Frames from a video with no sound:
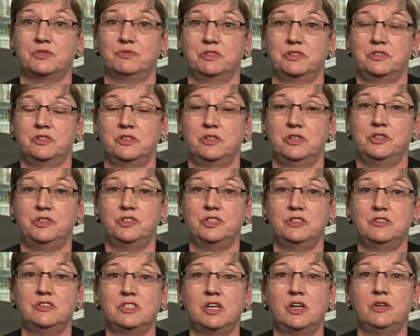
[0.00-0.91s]
research,
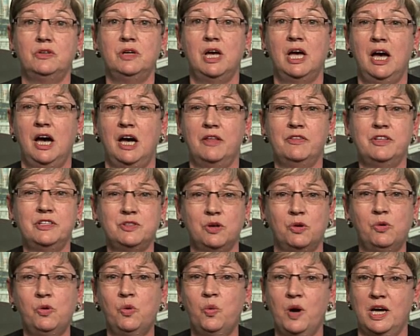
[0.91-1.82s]
and so there's
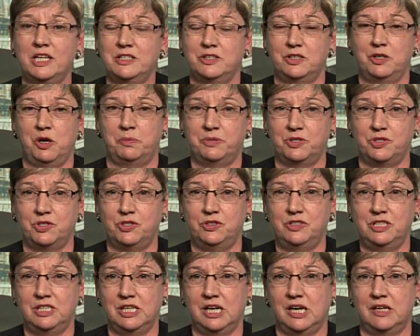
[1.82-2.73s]
always an
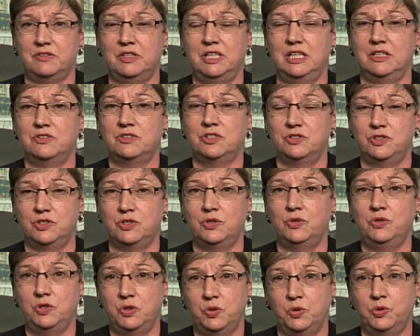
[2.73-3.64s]
opportunity, I think, to
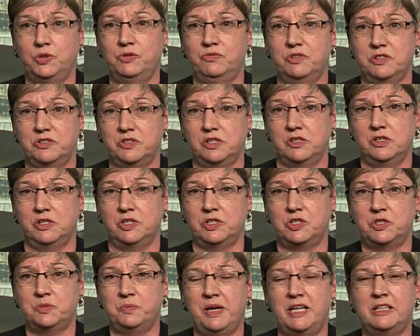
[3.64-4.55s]
do good
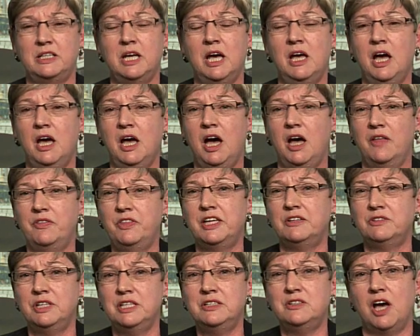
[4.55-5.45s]
research. But
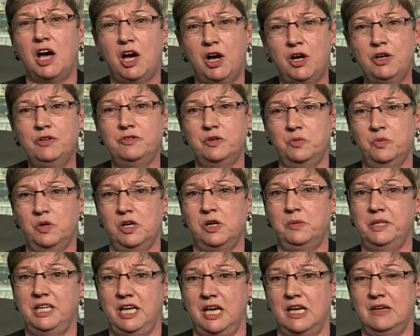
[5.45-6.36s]
there is
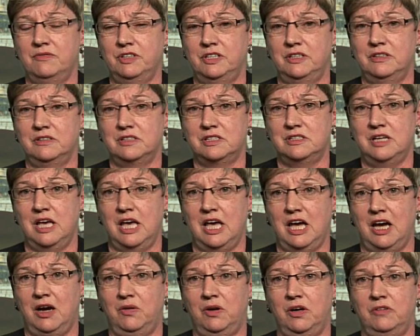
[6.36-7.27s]
overwhelming evidence
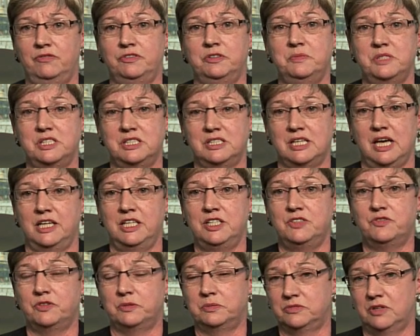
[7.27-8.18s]
now from studies
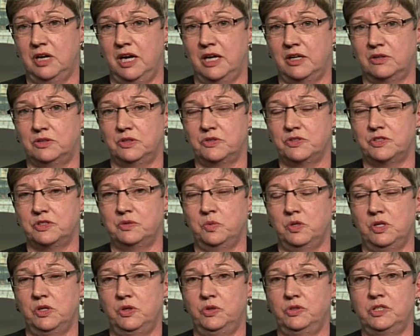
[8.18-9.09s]
from right across the
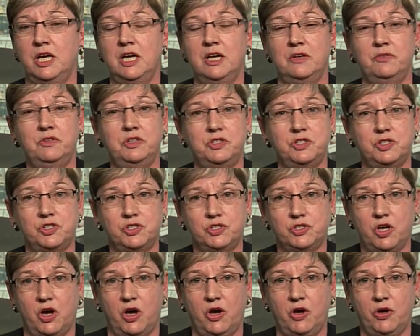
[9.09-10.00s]
world that
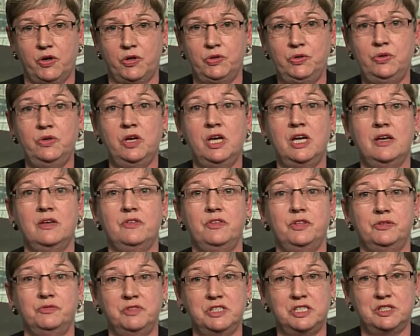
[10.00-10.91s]
show
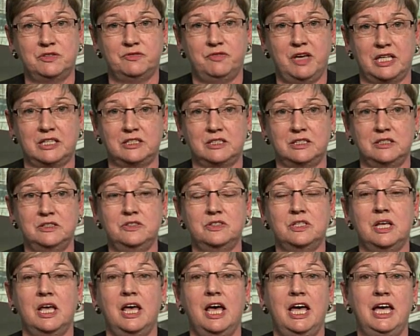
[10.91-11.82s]
the risk
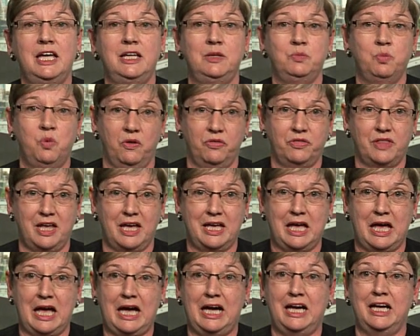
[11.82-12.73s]
factors and what they
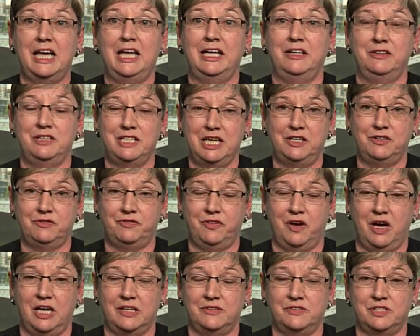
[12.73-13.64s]
are, and
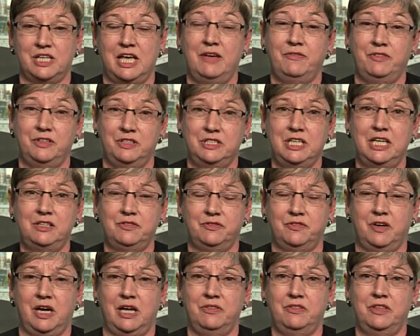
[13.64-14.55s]
have
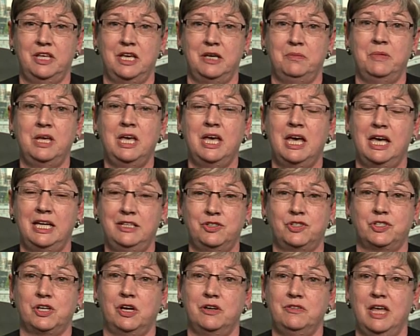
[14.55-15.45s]
identified them and
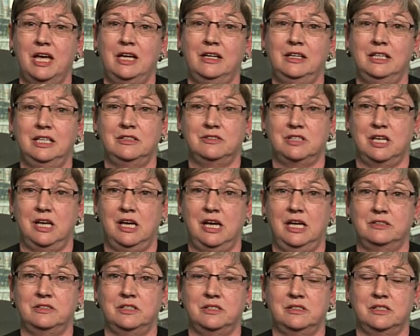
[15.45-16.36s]
show that link to
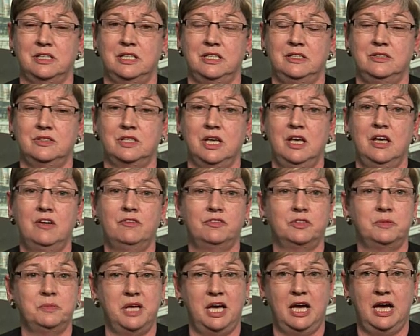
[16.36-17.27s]
heart disease.
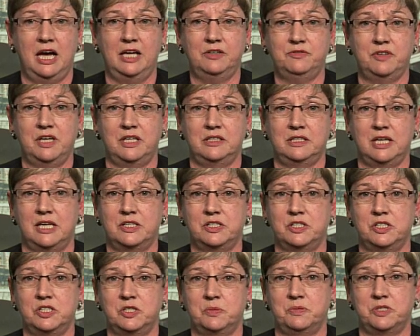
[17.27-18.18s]
From the Heart
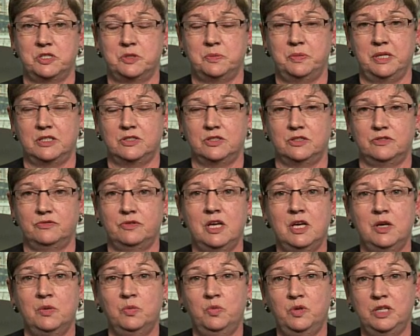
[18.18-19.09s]
Foundation's perspective,
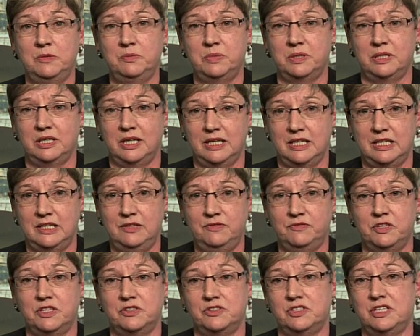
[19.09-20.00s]
we
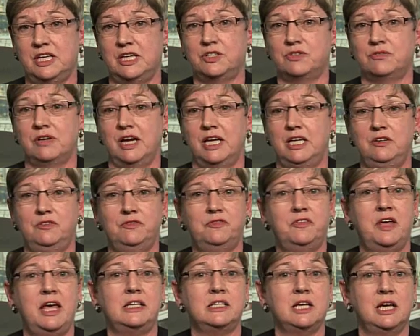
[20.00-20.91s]
believe that saturated
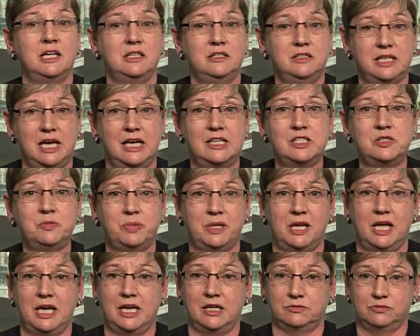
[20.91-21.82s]
fat does
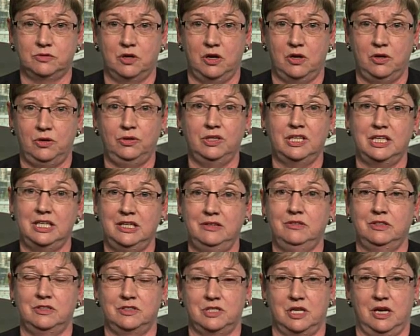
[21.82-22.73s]
play a role
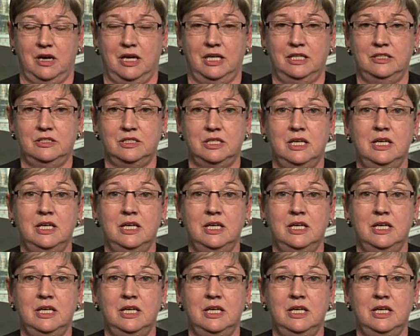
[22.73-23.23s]
in the diet